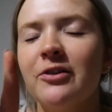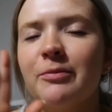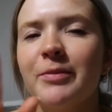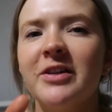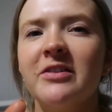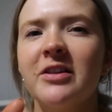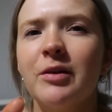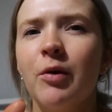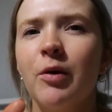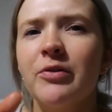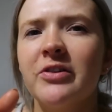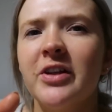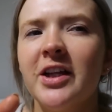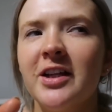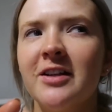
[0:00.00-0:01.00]
So basically what I was
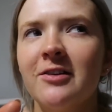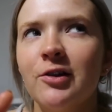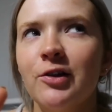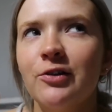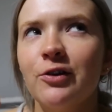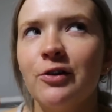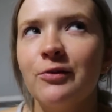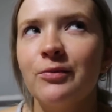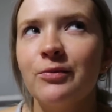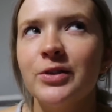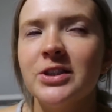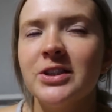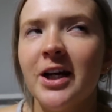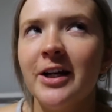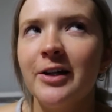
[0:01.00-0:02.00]
saying is Lou's not
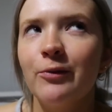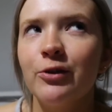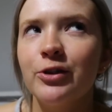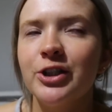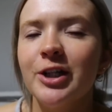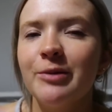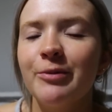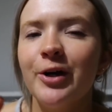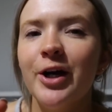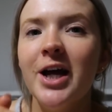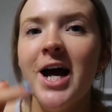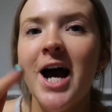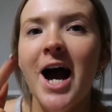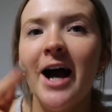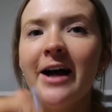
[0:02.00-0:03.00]
starting watching it, but
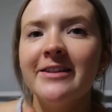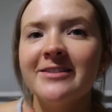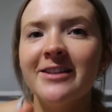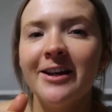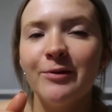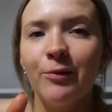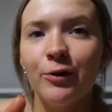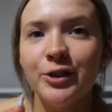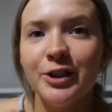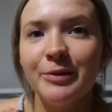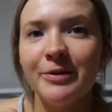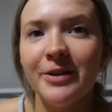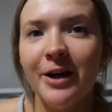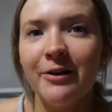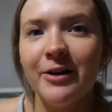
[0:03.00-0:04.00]
I started watching it
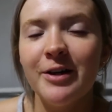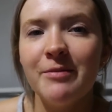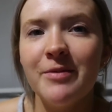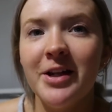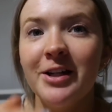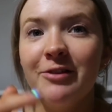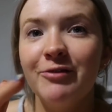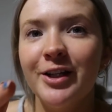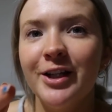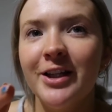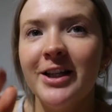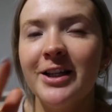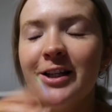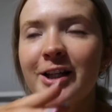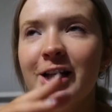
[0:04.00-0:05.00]
without him, and then
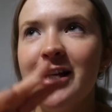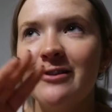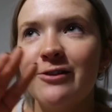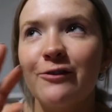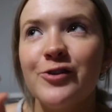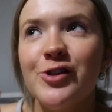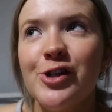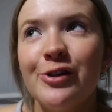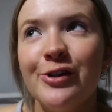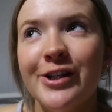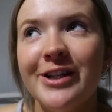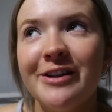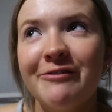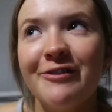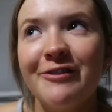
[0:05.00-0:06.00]
he sort of tuned
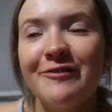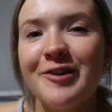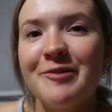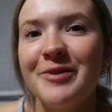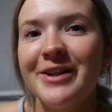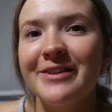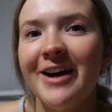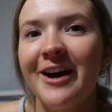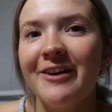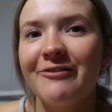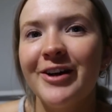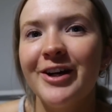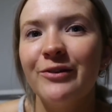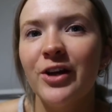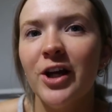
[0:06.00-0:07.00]
in few minutes
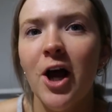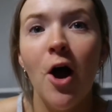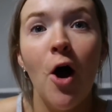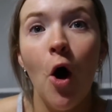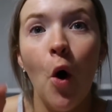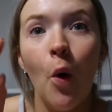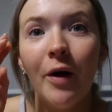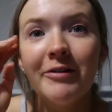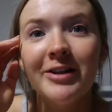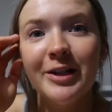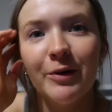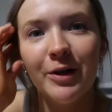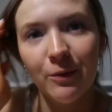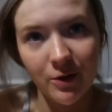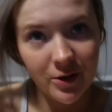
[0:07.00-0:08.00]
halfway and he was like, oh, I really
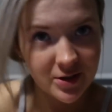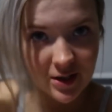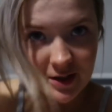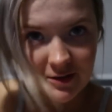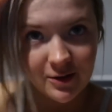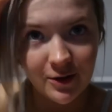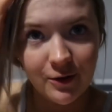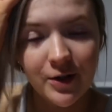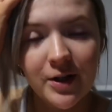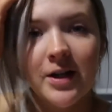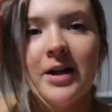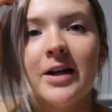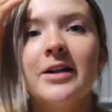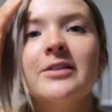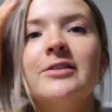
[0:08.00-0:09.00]
want to watch that. So
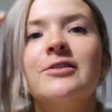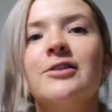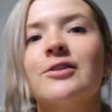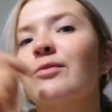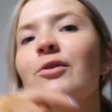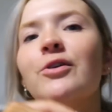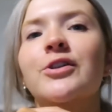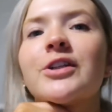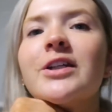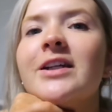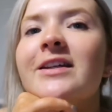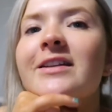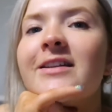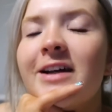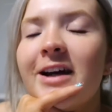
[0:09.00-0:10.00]
he's just
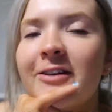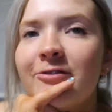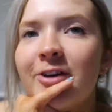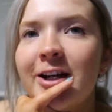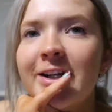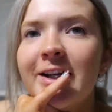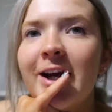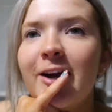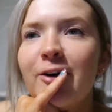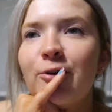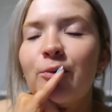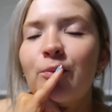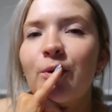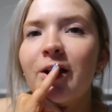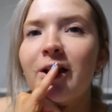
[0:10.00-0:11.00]
watching that right
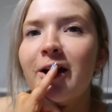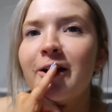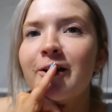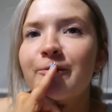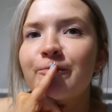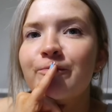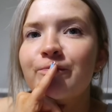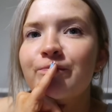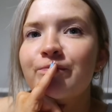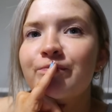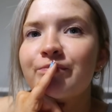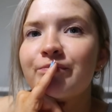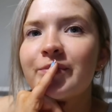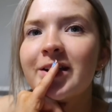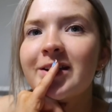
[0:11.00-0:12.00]
now while I'm
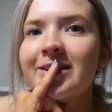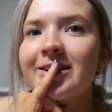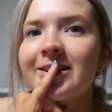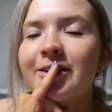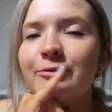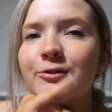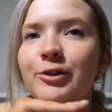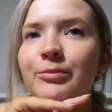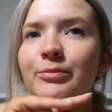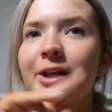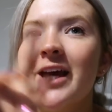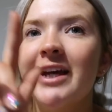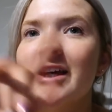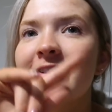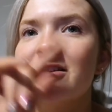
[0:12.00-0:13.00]
in the room
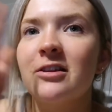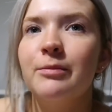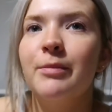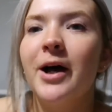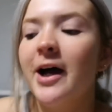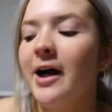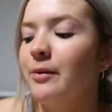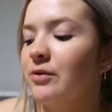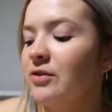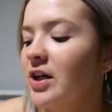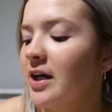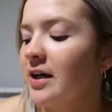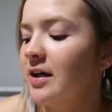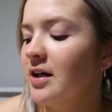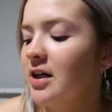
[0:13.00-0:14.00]
getting it to the part I was
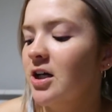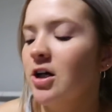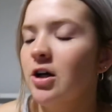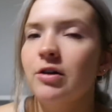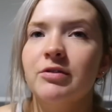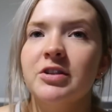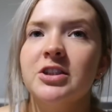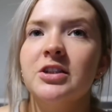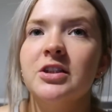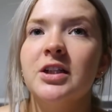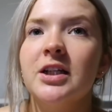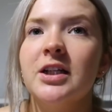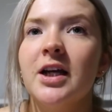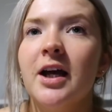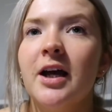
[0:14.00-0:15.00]
at
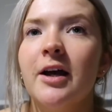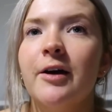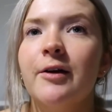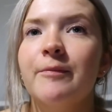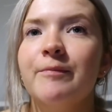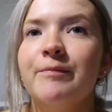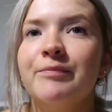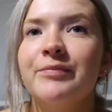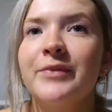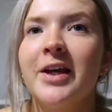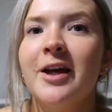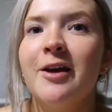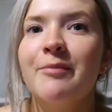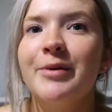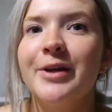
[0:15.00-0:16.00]
originally.
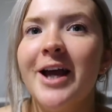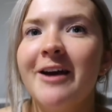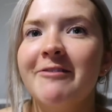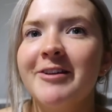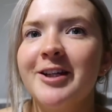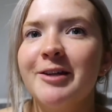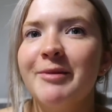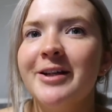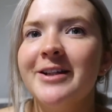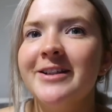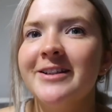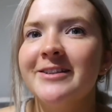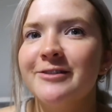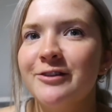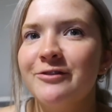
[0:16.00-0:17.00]
But yeah, I recommend
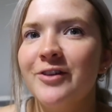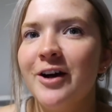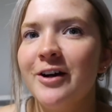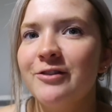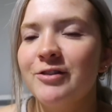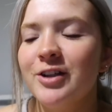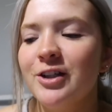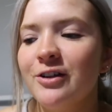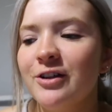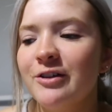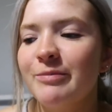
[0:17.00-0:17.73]
it so far. It's really good.